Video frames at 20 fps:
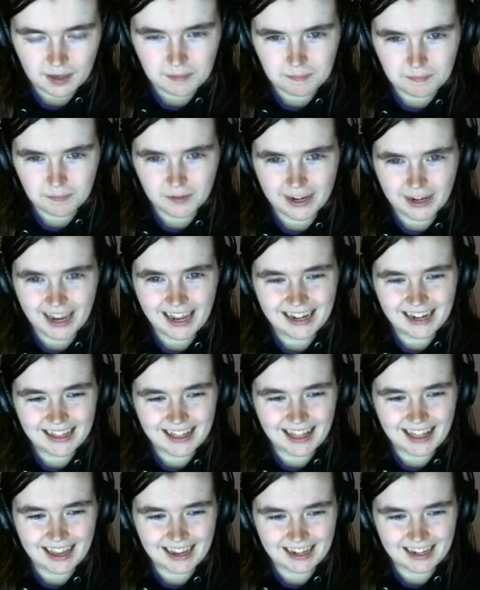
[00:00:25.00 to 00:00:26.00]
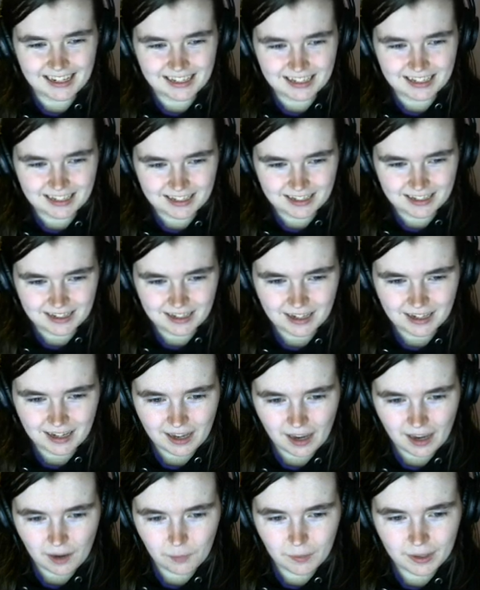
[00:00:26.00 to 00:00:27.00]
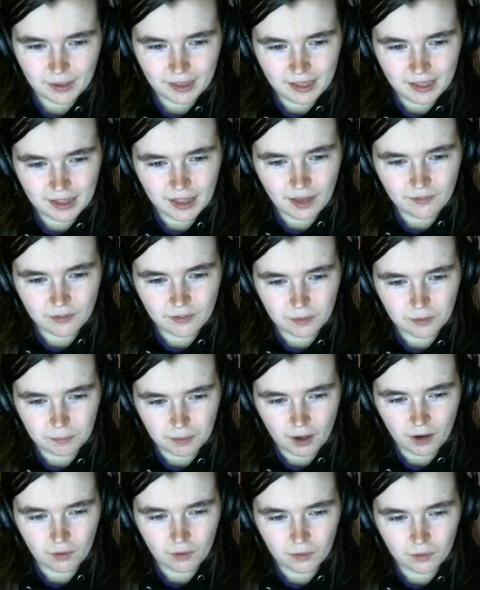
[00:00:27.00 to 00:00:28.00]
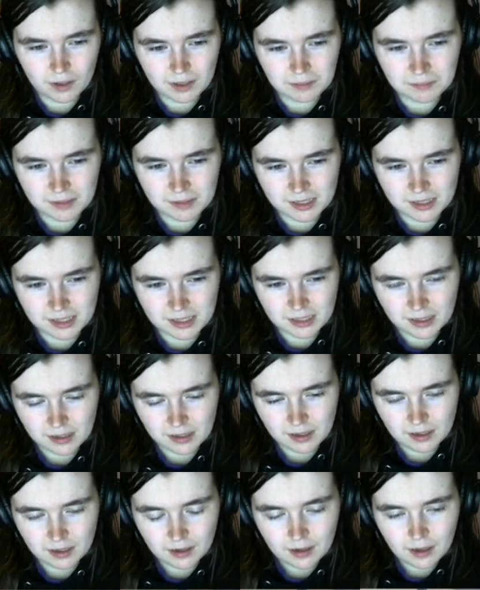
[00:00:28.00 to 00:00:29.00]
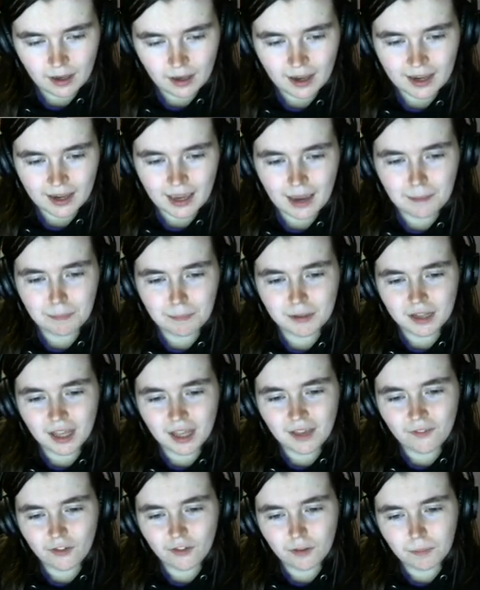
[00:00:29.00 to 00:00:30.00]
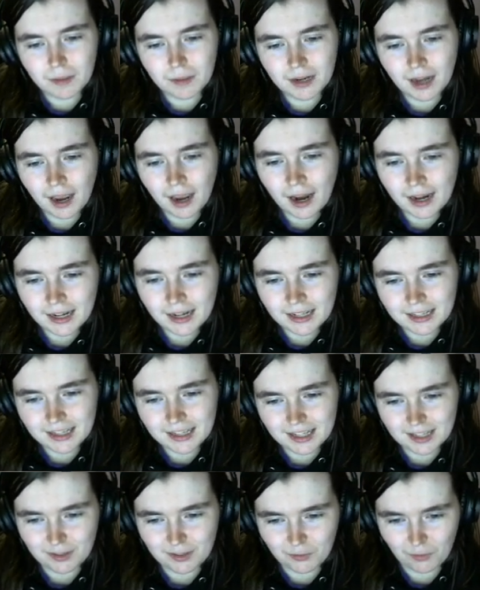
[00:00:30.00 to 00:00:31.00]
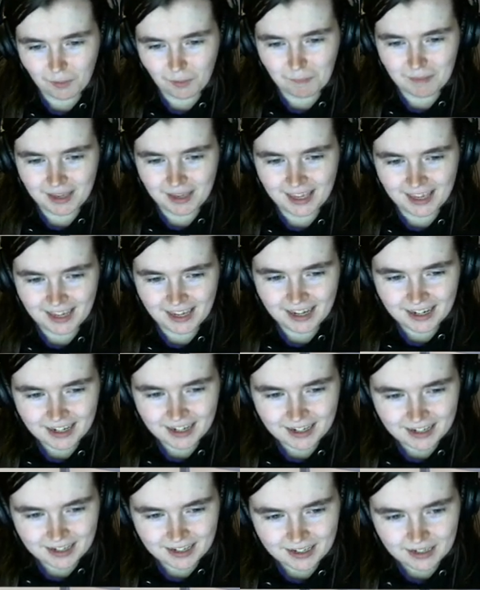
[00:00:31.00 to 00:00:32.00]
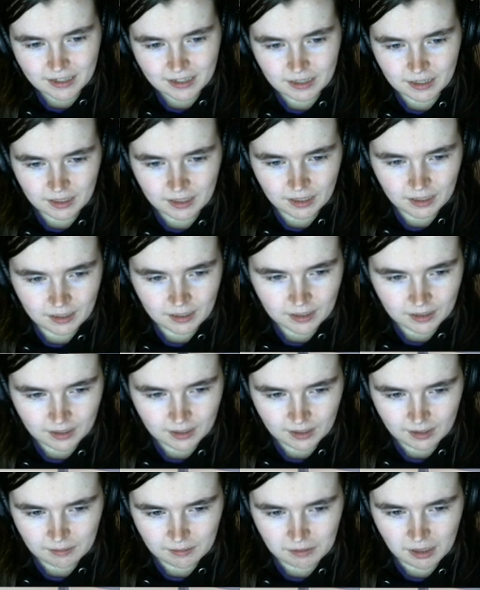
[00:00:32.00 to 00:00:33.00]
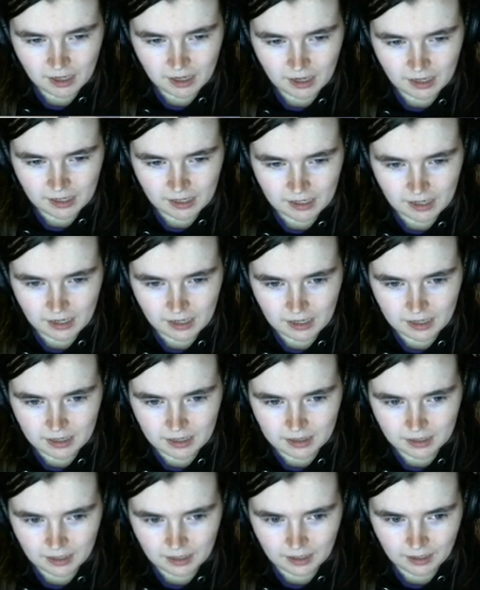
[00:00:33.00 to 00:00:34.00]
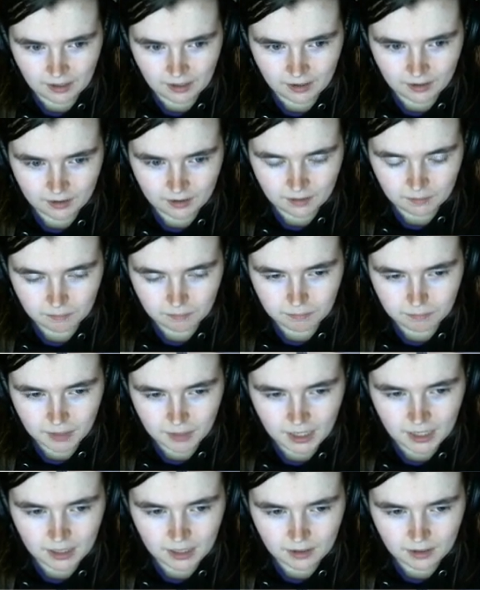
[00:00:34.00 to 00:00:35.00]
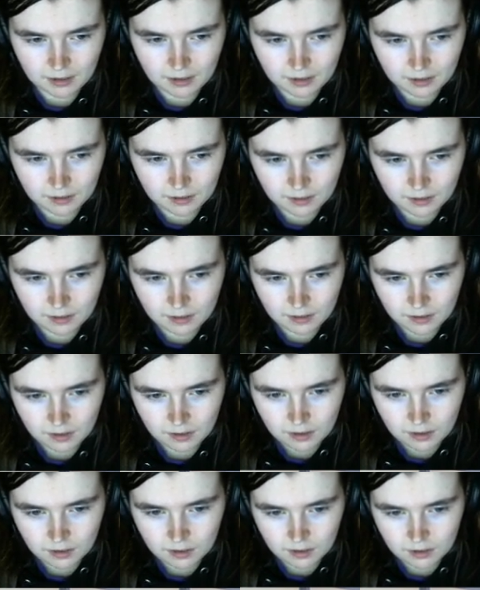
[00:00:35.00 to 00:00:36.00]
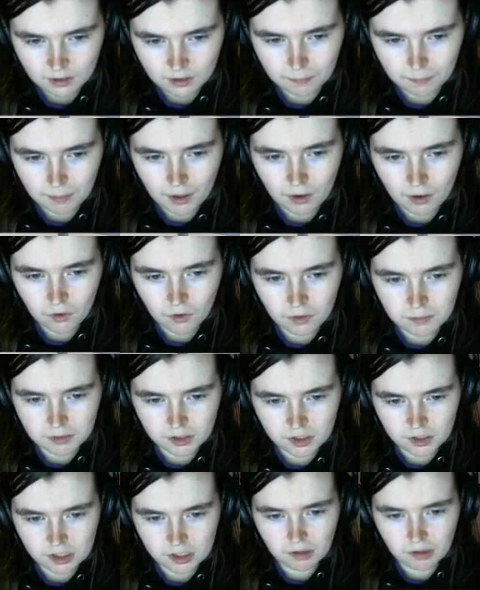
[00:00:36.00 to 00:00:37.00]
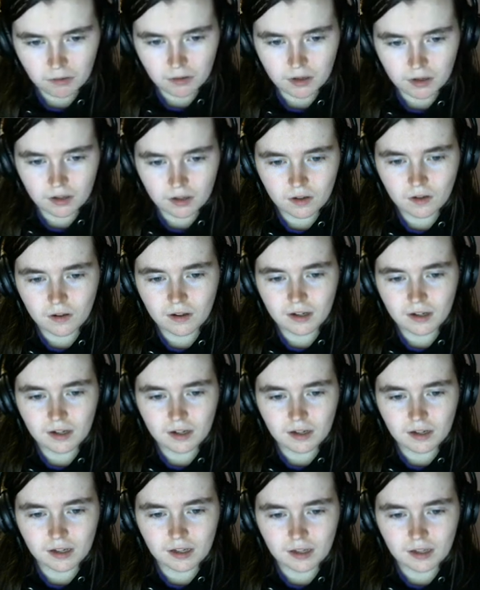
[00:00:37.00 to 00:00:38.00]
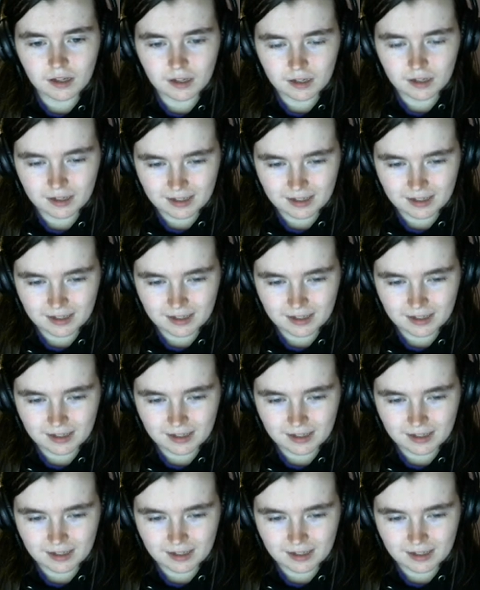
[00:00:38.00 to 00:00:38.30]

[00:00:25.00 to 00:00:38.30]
Brianna Light, I really love your poems. I can't believe you've been hiding these from me. Eh? I'm not hiding anything. But your poems are so good.